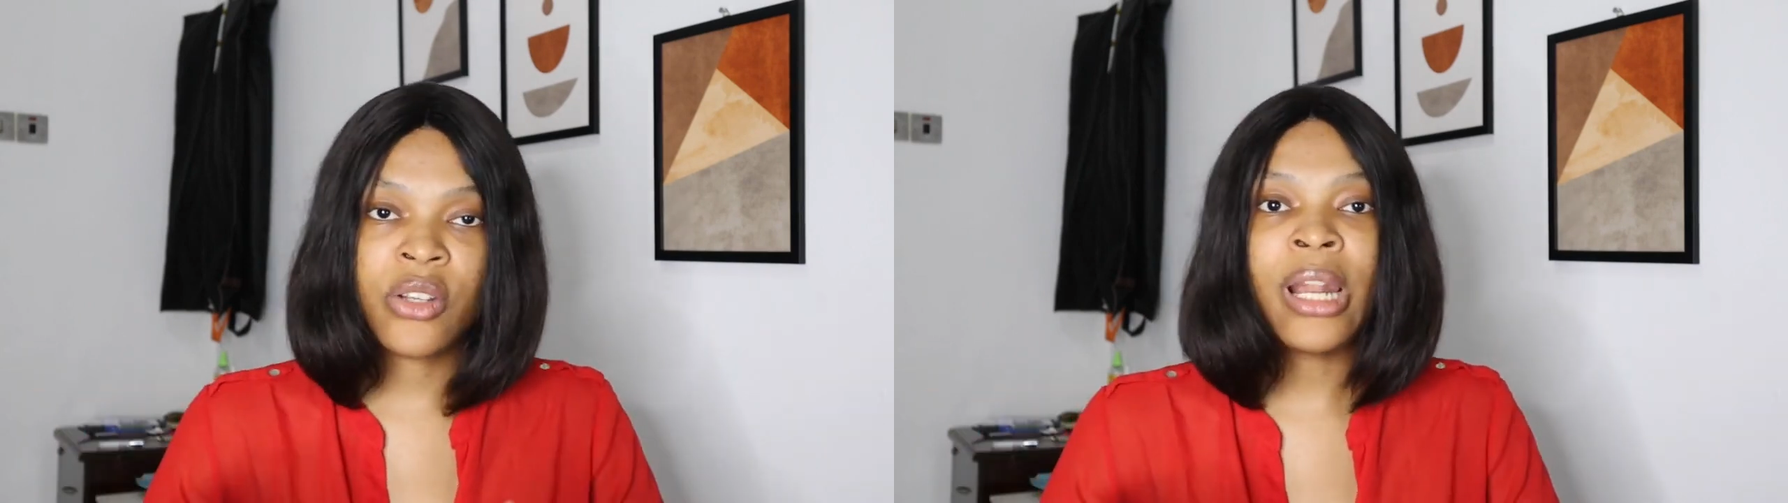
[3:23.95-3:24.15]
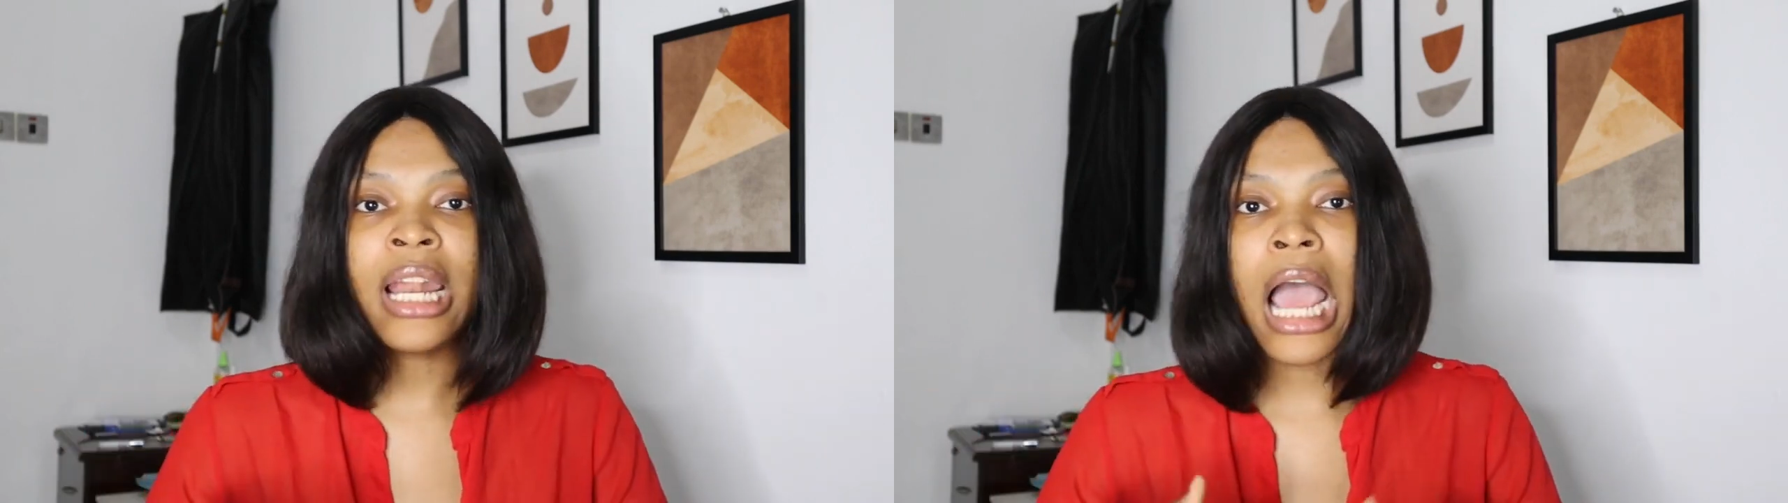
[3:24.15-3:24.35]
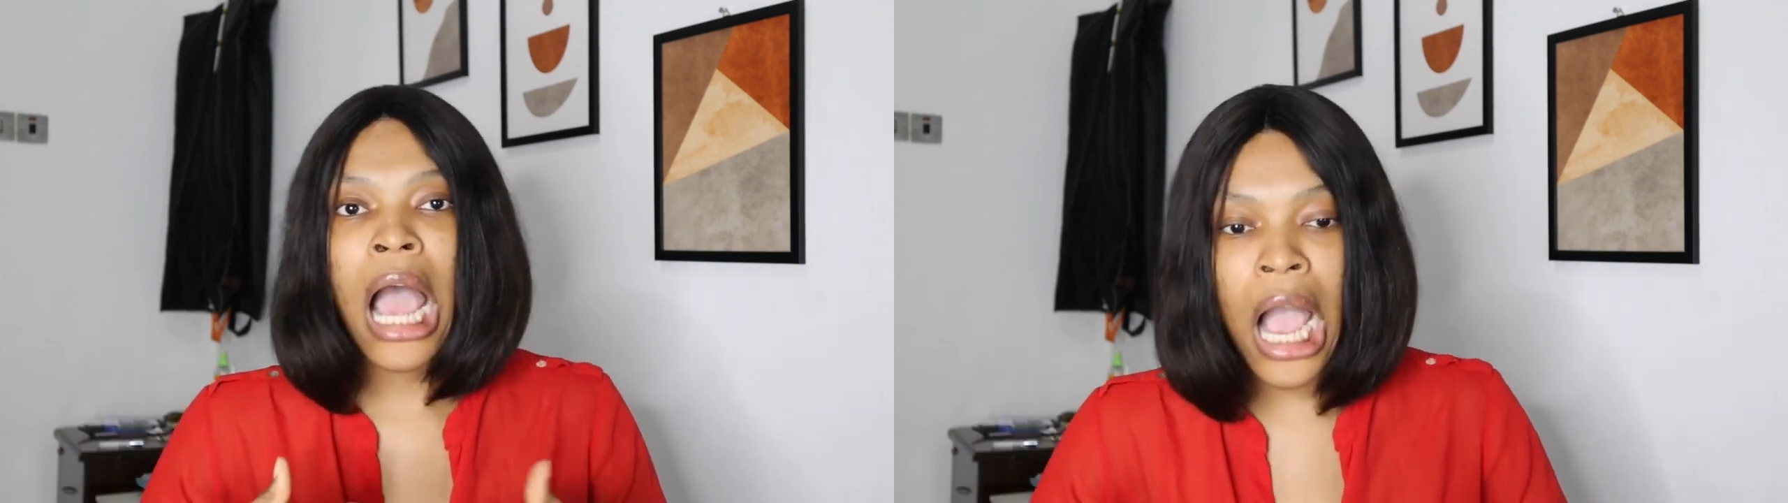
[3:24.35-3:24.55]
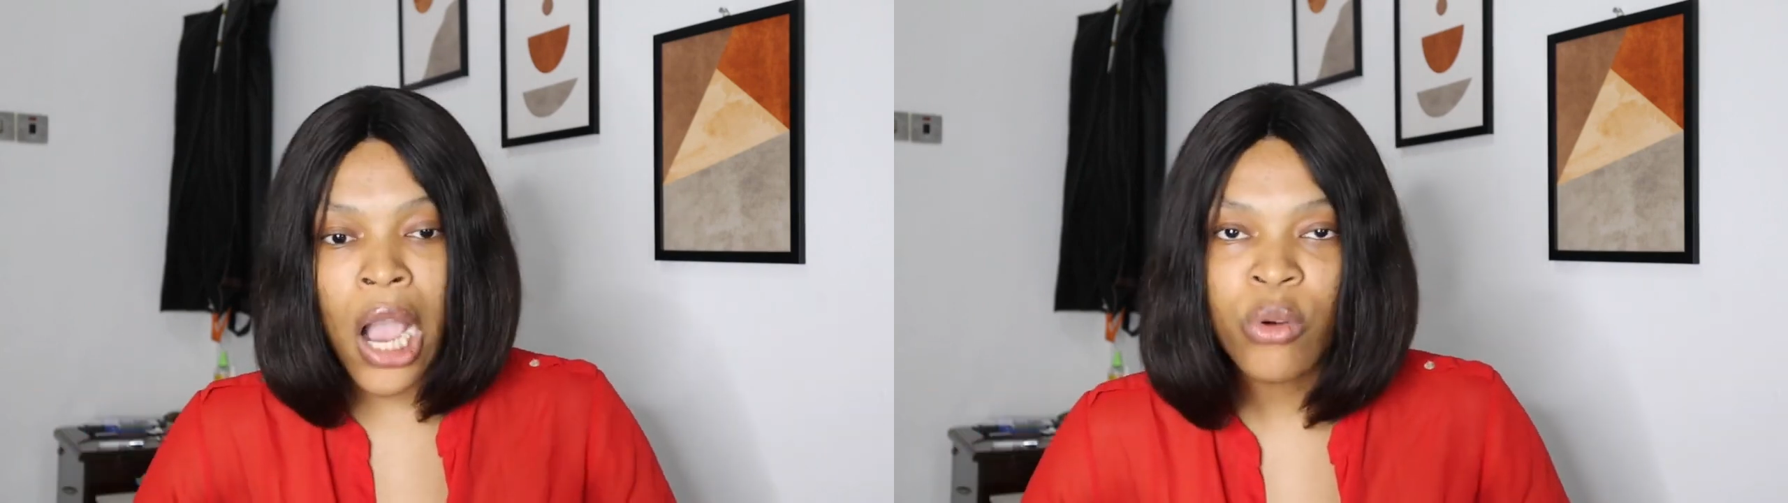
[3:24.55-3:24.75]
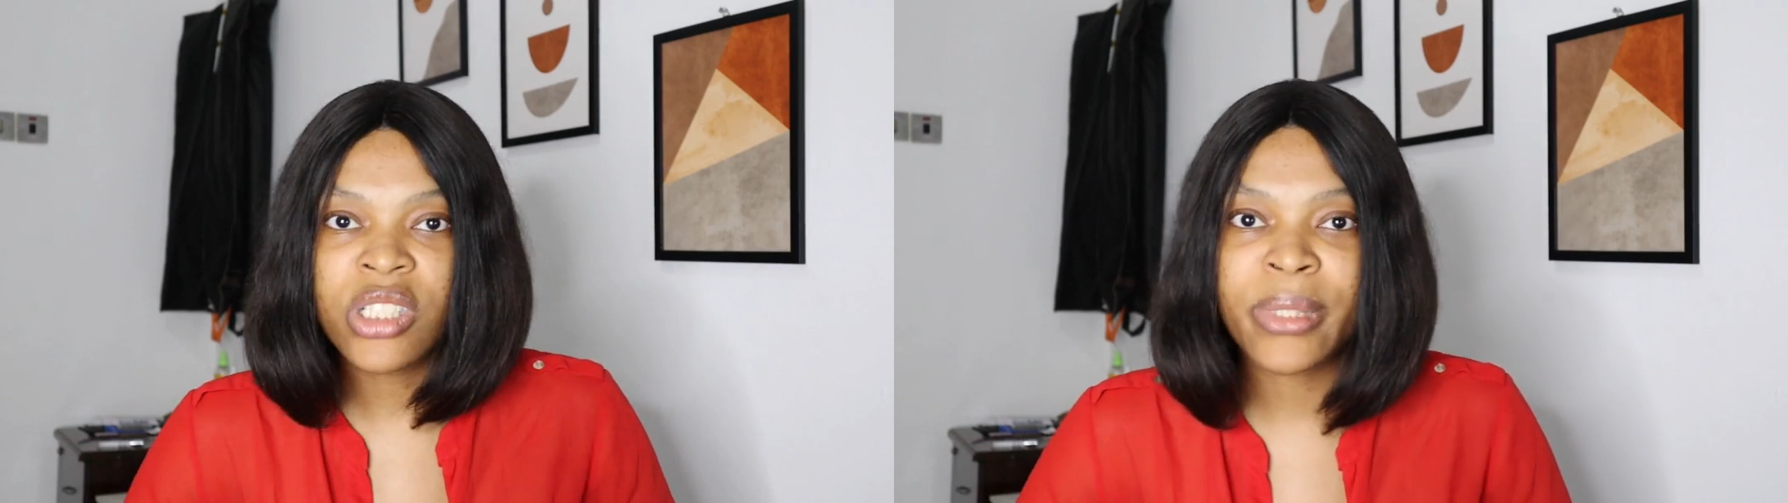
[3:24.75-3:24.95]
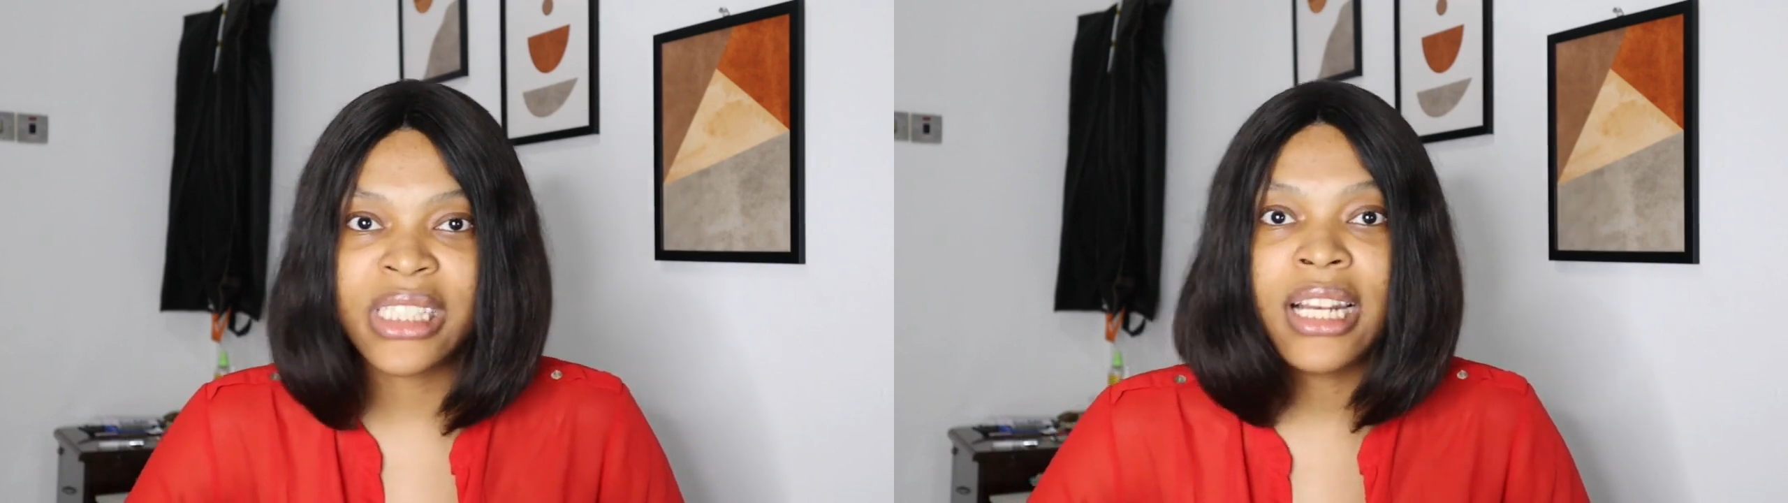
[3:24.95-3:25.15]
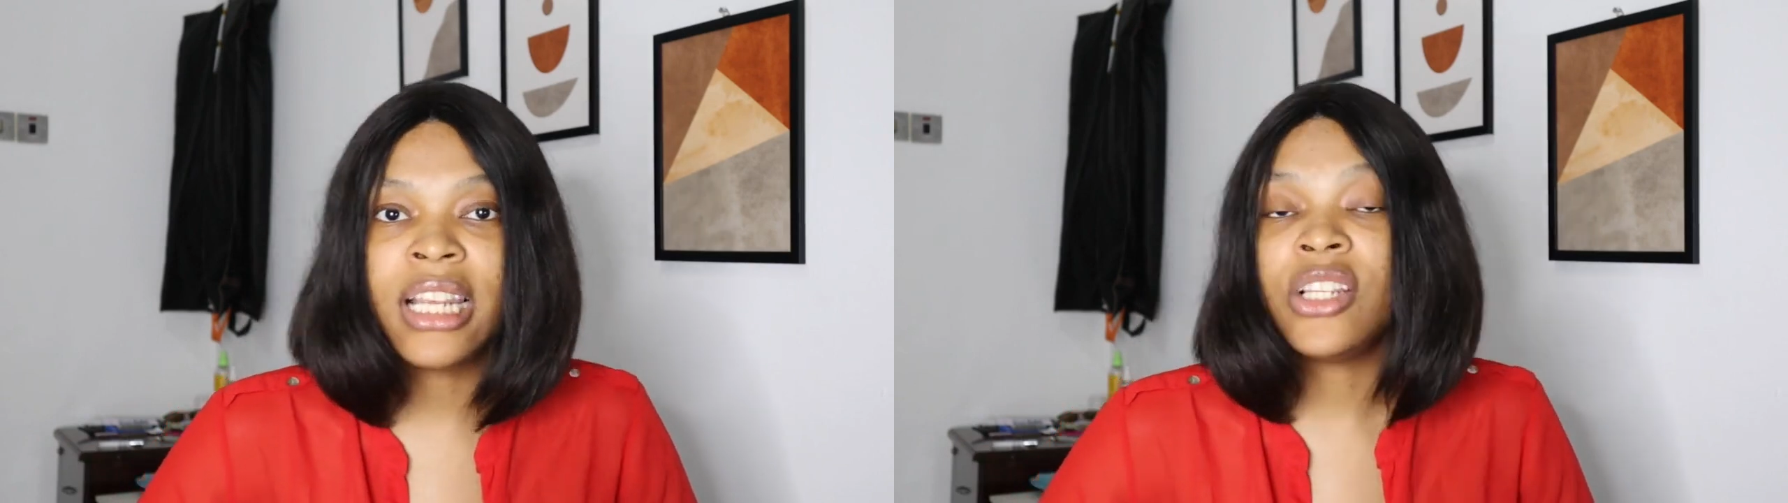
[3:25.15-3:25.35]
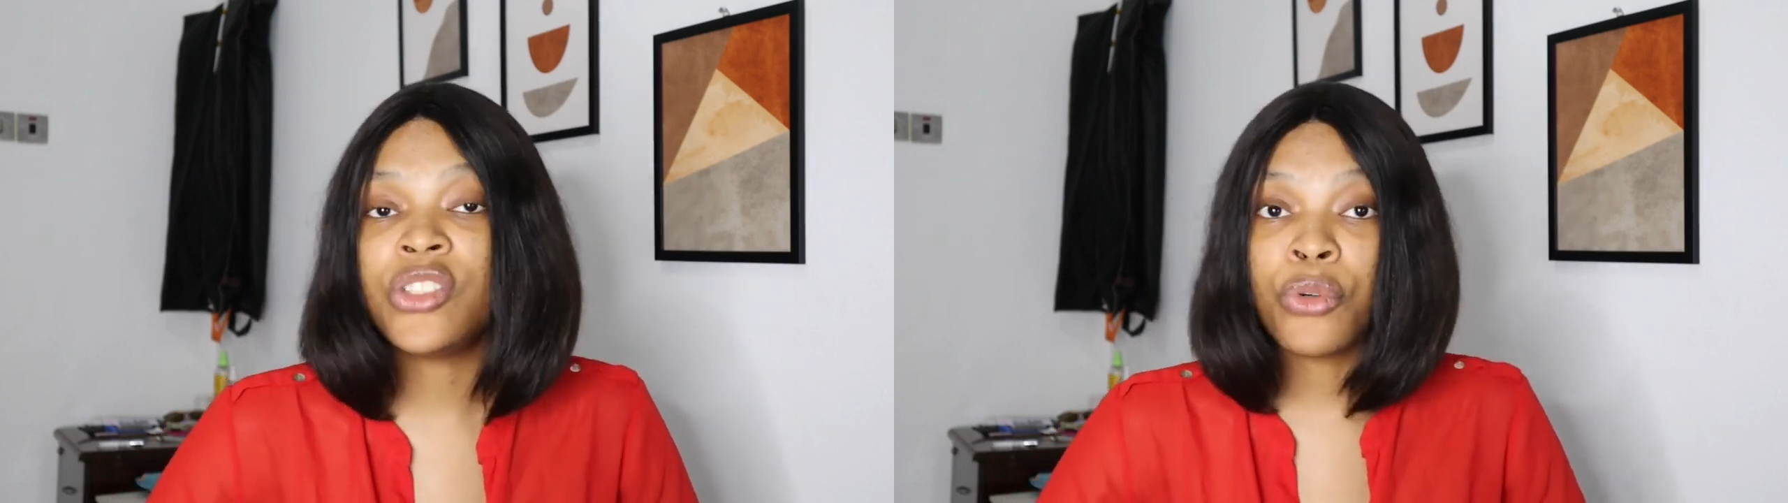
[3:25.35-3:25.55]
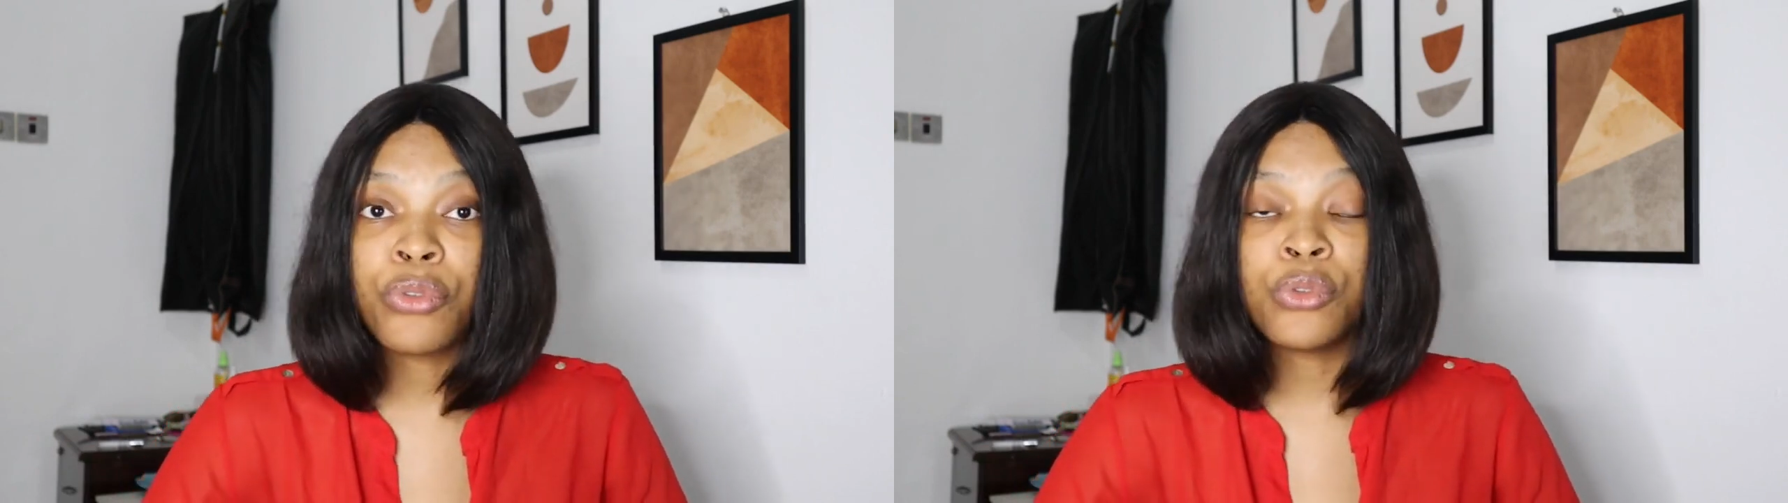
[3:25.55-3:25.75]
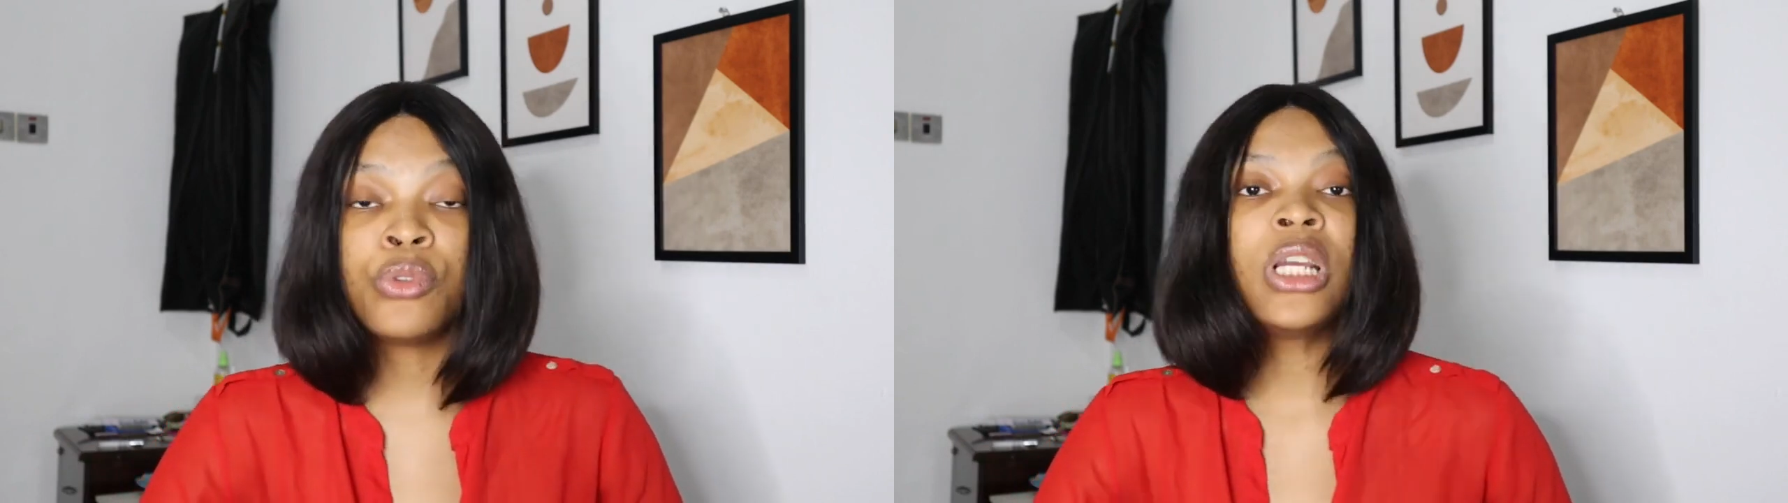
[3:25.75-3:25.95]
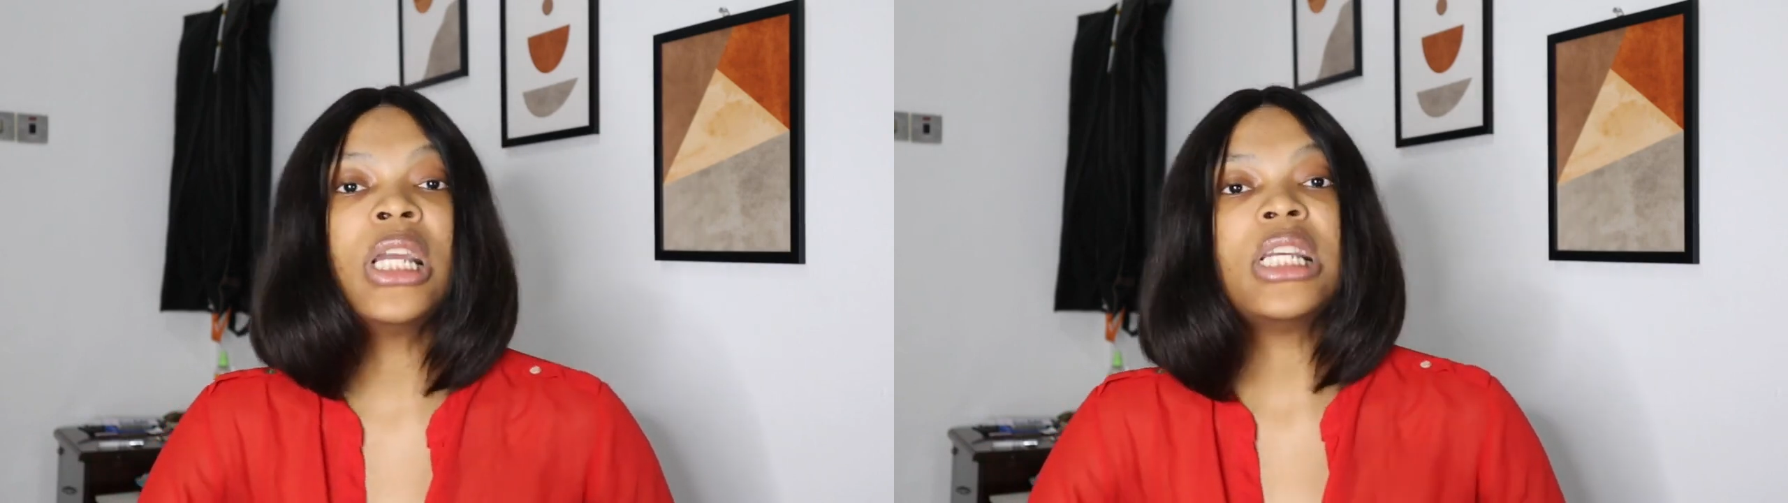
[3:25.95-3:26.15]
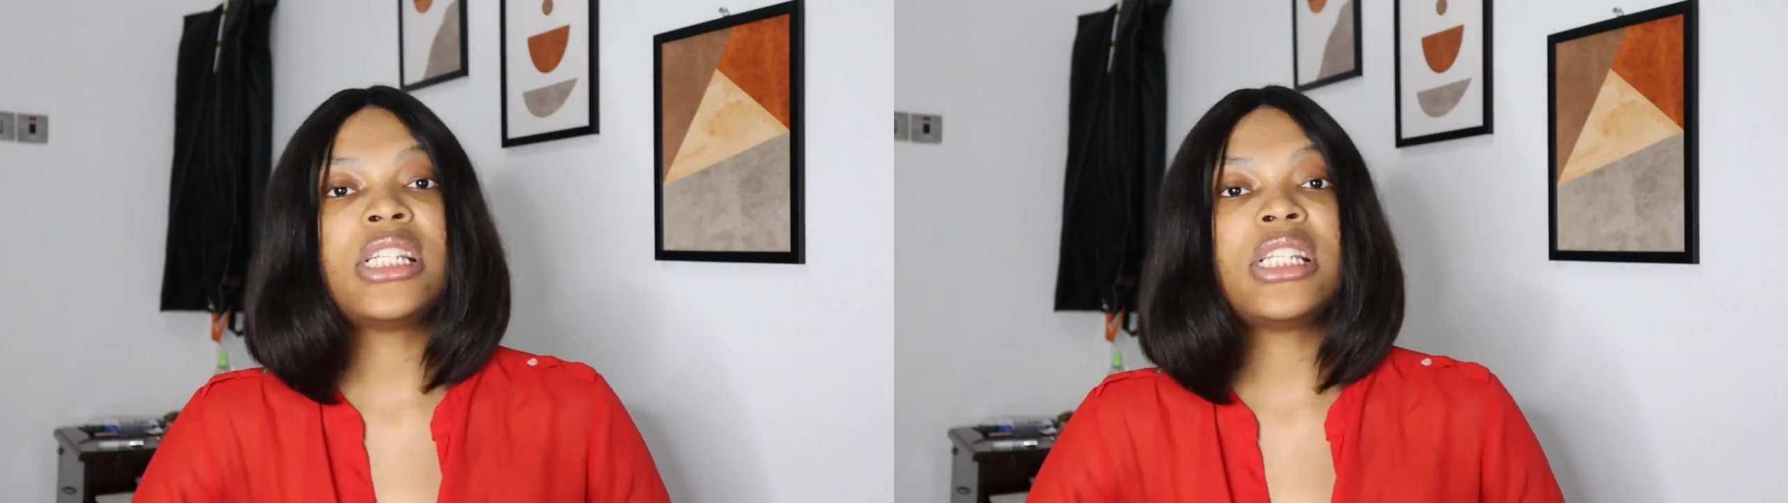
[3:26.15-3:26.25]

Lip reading: They're not like, who's the person that didn't eat your food?